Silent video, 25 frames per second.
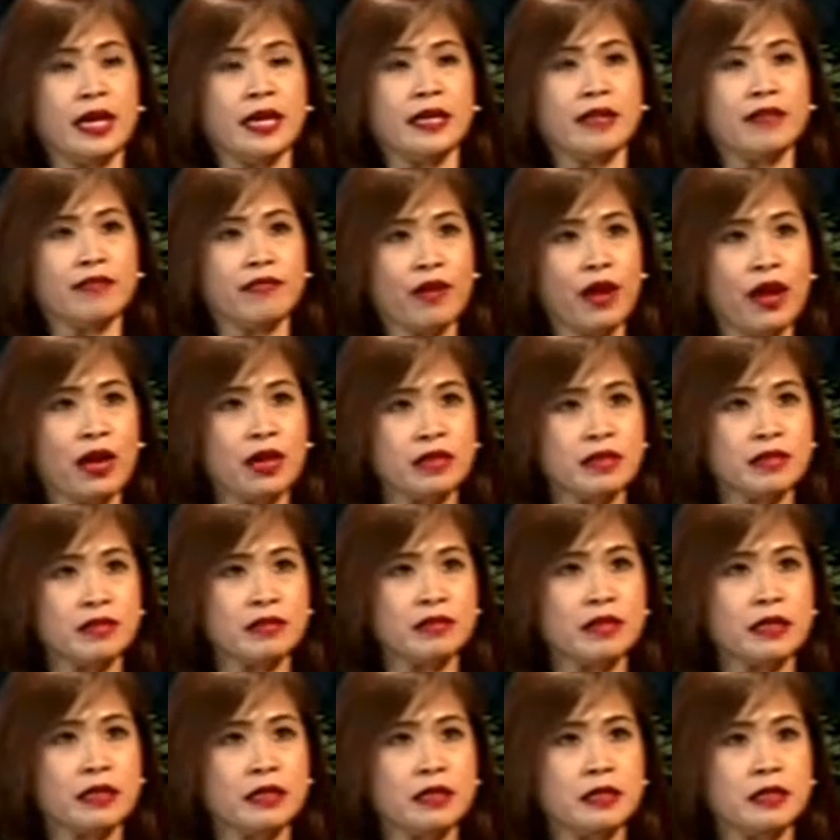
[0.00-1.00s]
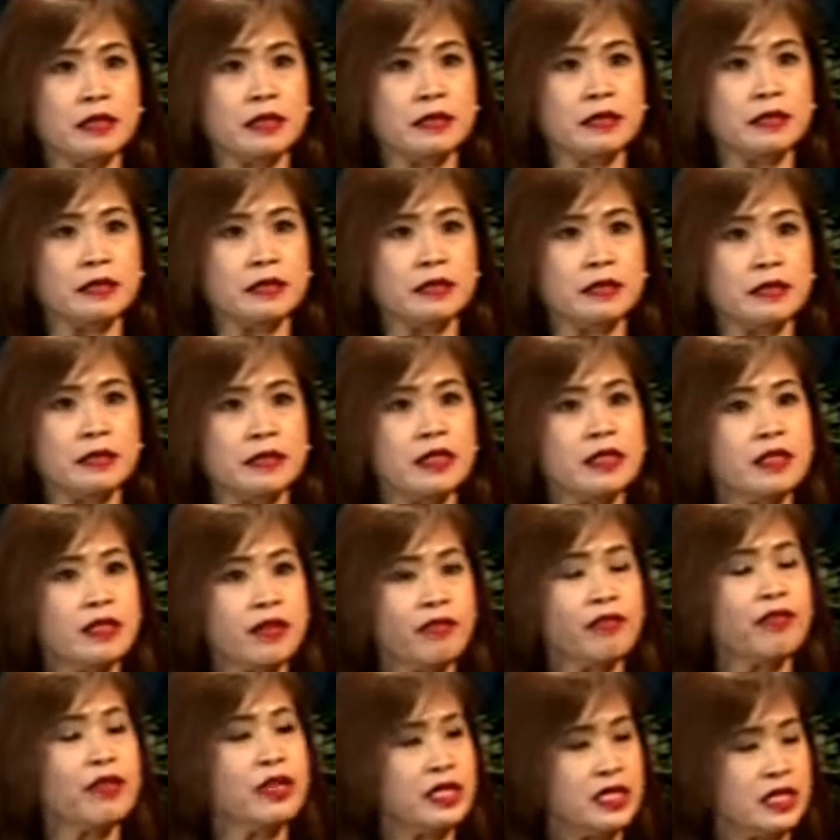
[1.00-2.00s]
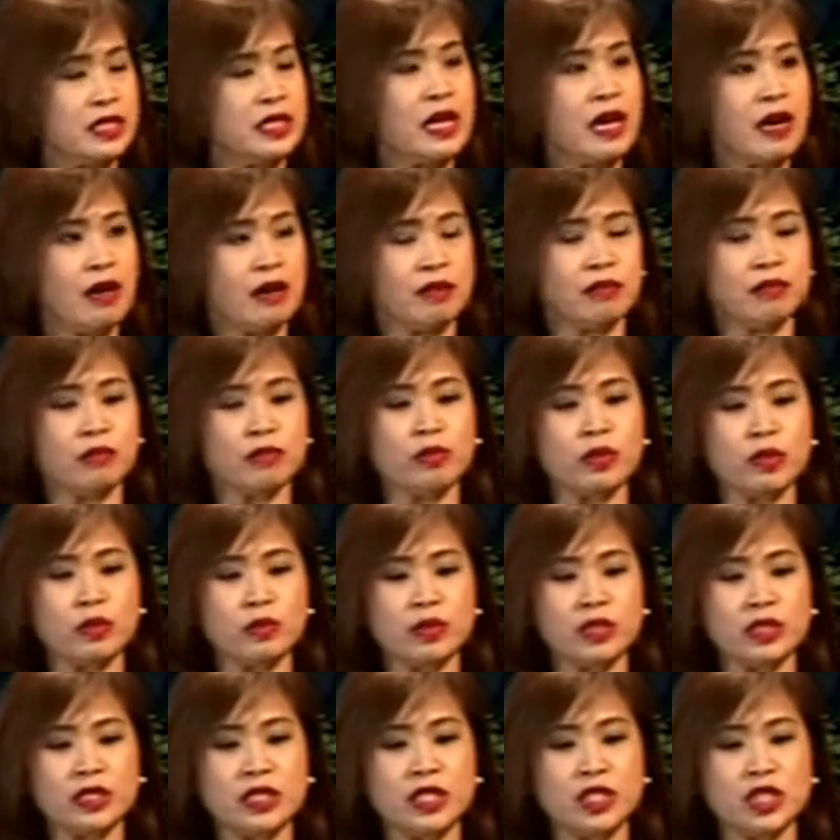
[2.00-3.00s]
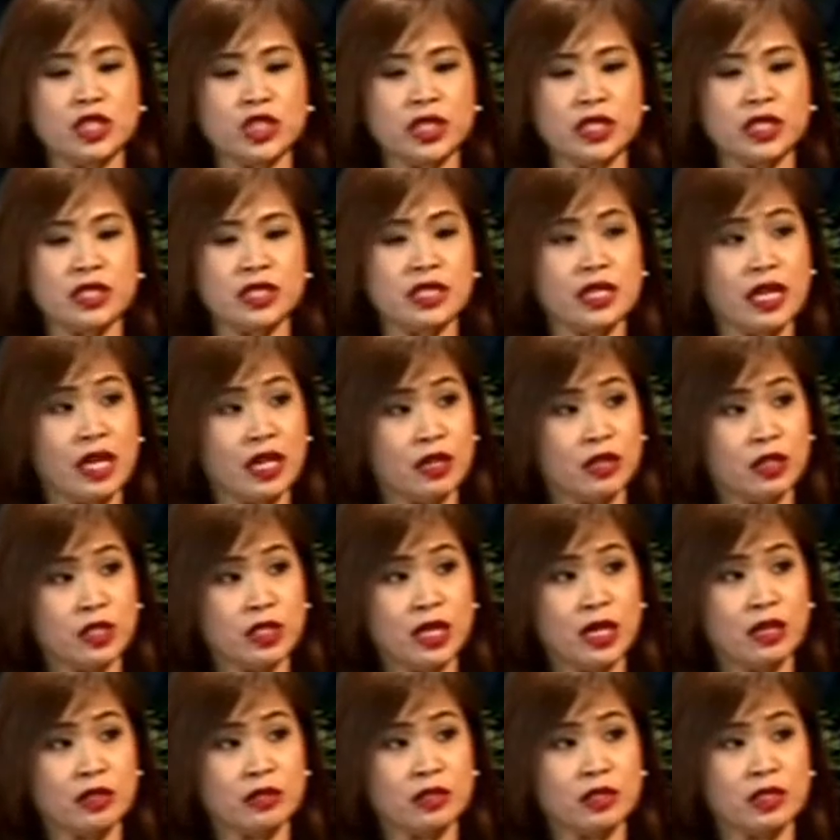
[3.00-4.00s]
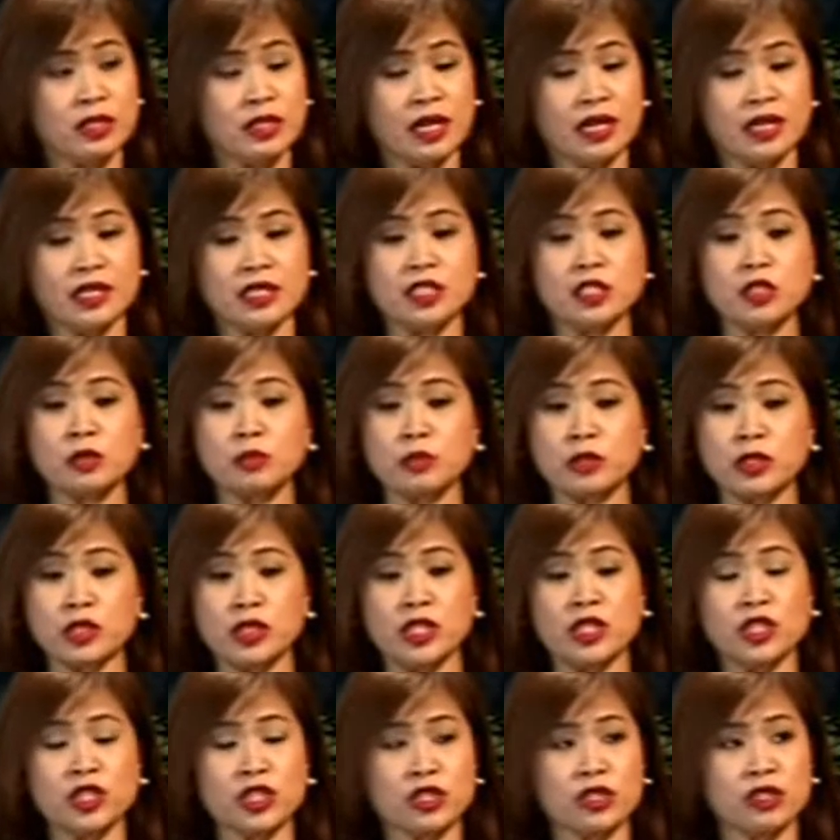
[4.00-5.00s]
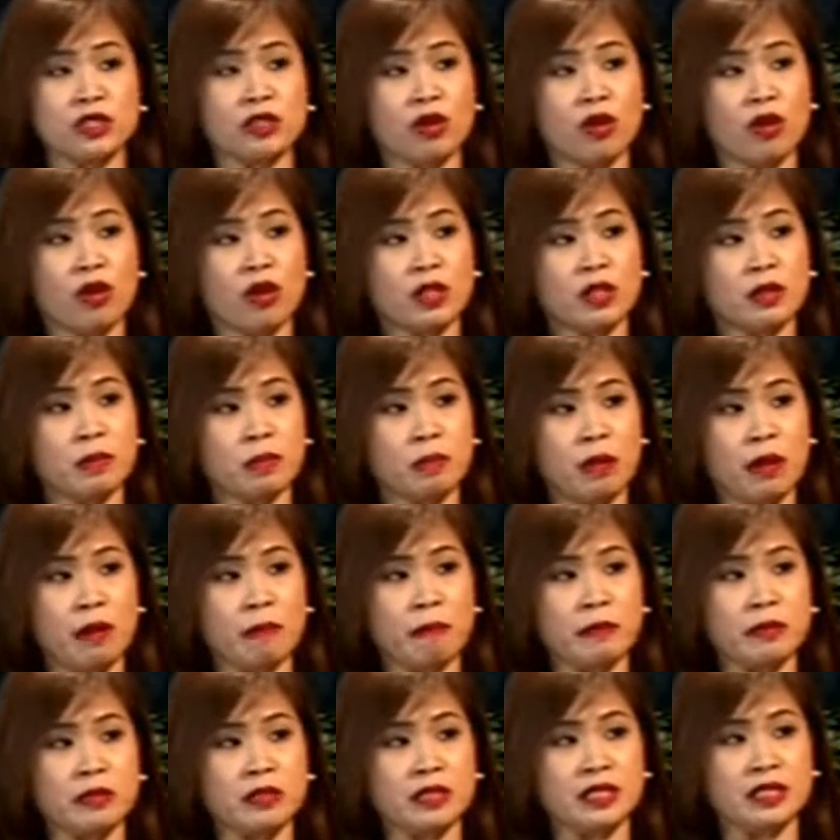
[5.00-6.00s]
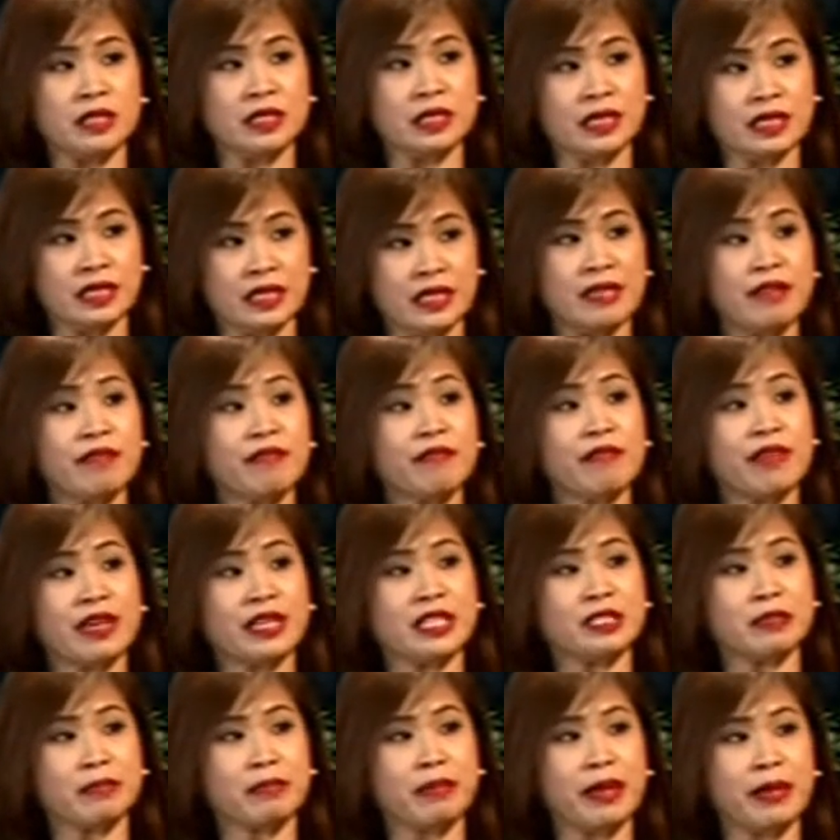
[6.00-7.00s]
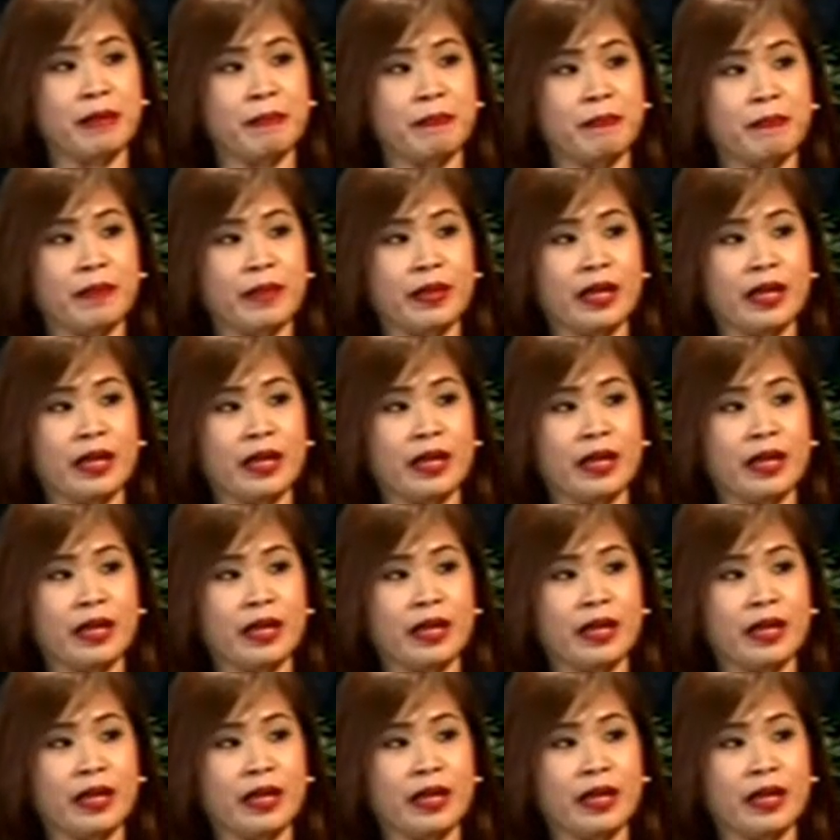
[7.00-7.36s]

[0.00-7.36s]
In fact, the difference now when we're teaching sellers how to sell, it's position all the properties as an investment.